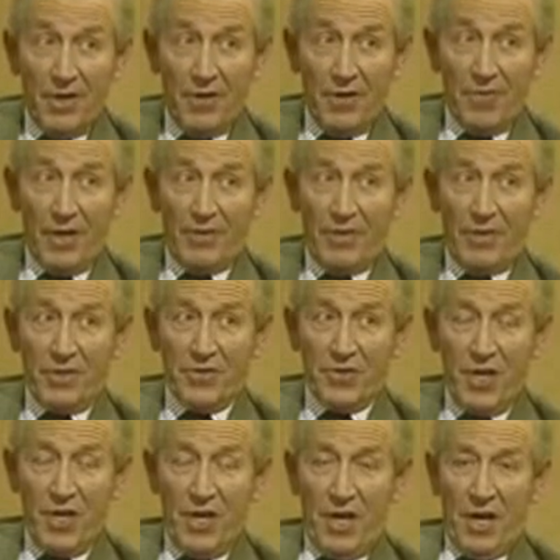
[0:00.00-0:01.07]
writers,
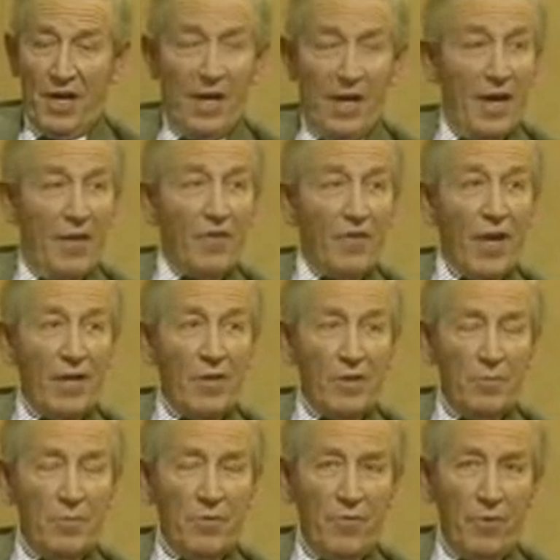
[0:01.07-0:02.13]
have done
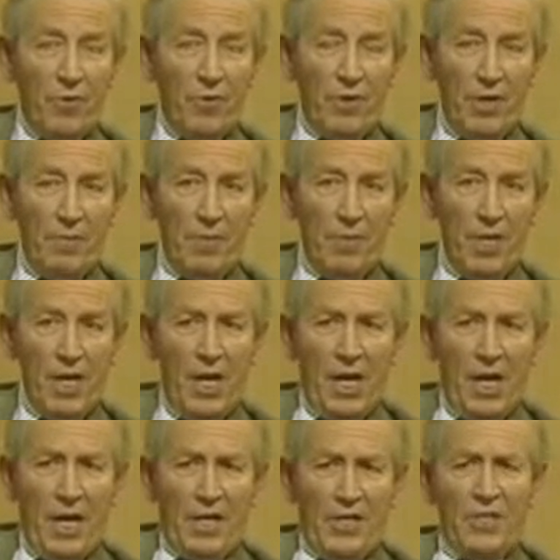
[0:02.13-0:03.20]
before him.
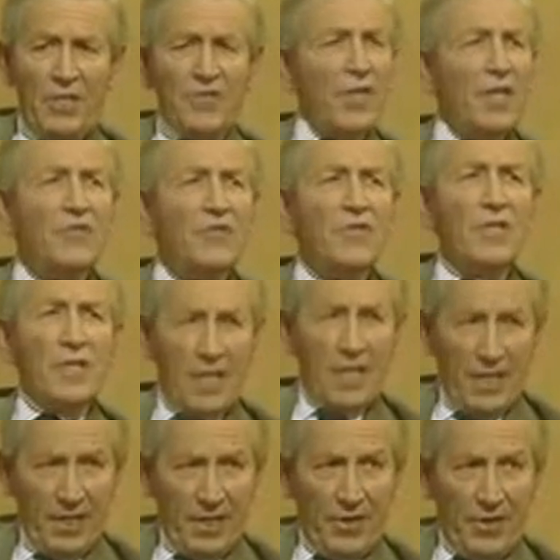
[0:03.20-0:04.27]
He stands
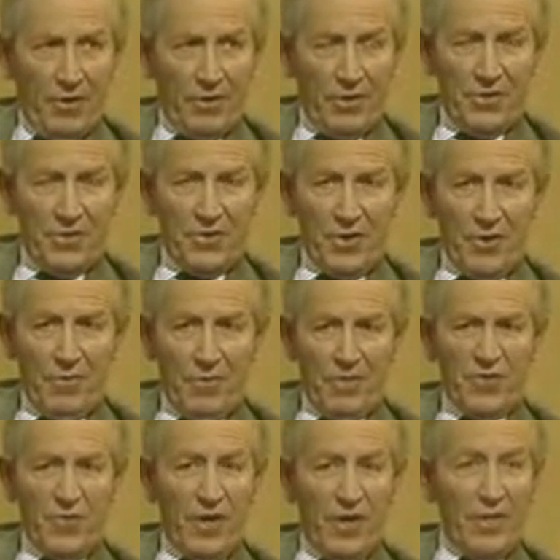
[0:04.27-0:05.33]
entirely on his own
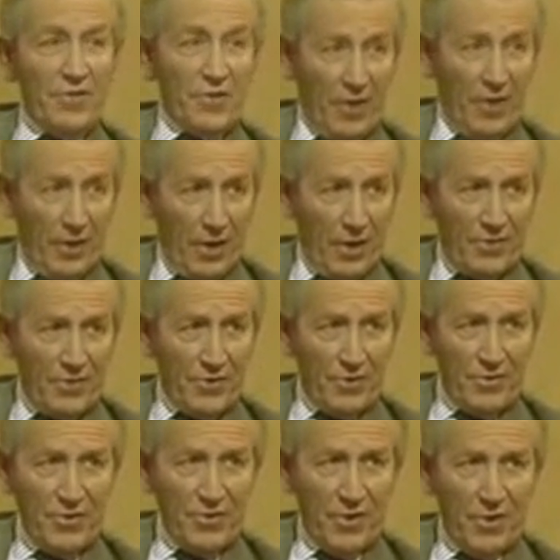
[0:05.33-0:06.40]
as far as thinking is
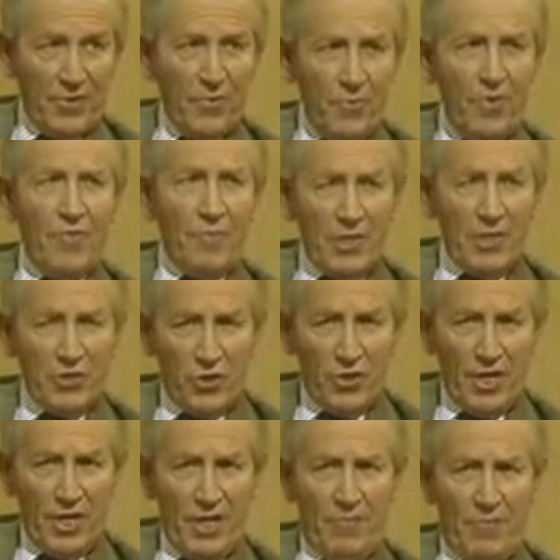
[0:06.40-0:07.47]
concerned. You have
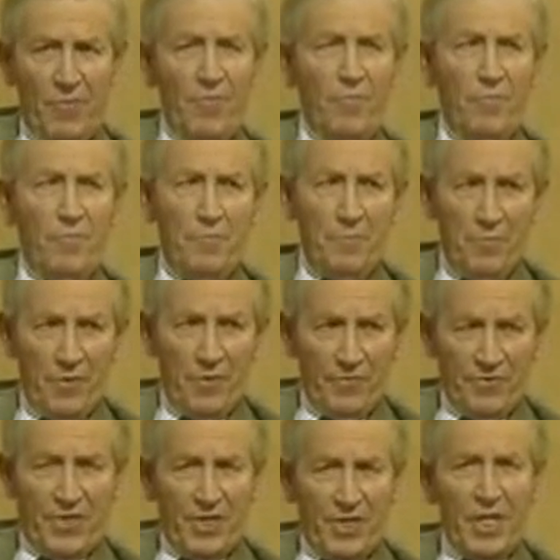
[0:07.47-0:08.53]
mentioned that, and we've
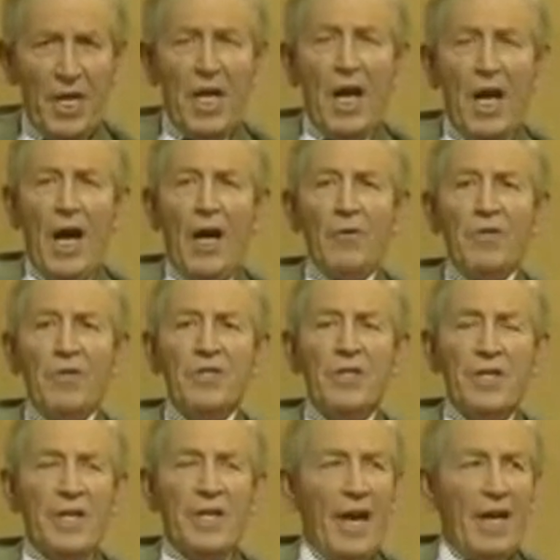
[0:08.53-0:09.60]
seen how he
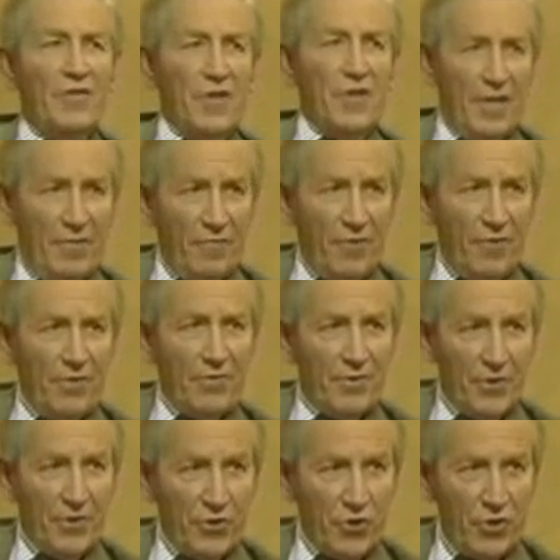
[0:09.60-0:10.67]
attacks every
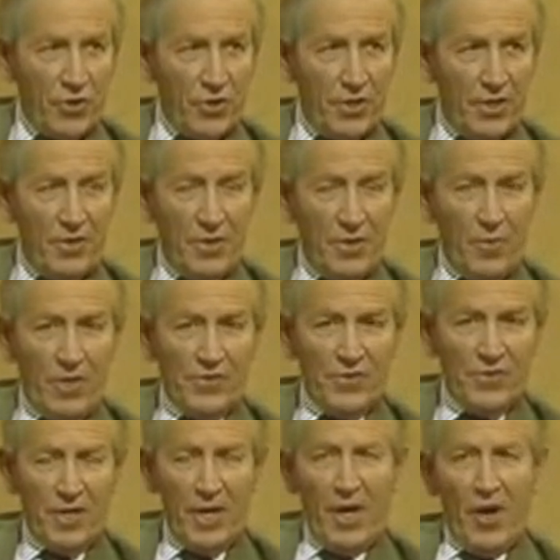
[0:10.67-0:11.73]
tradition in the West.
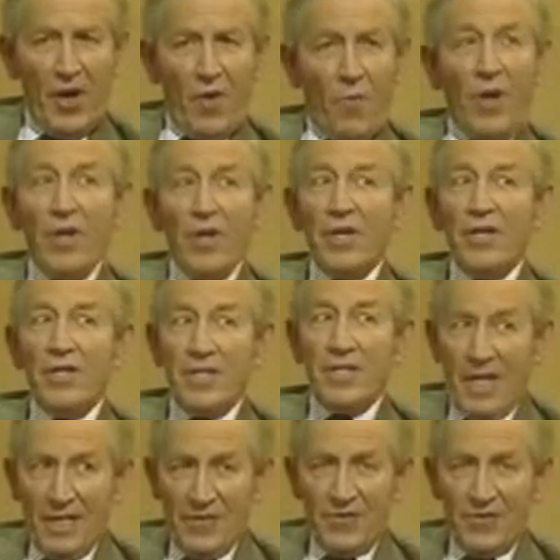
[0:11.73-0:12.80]
Where he
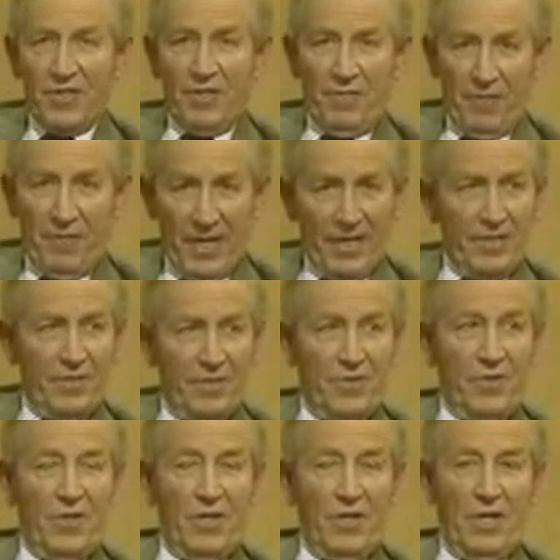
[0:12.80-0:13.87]
does find
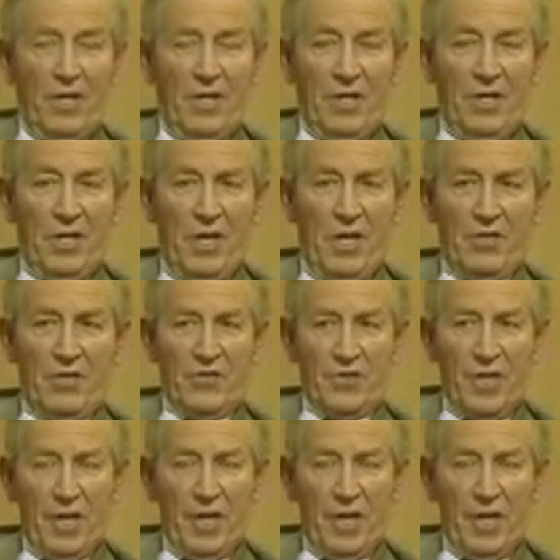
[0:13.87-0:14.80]
his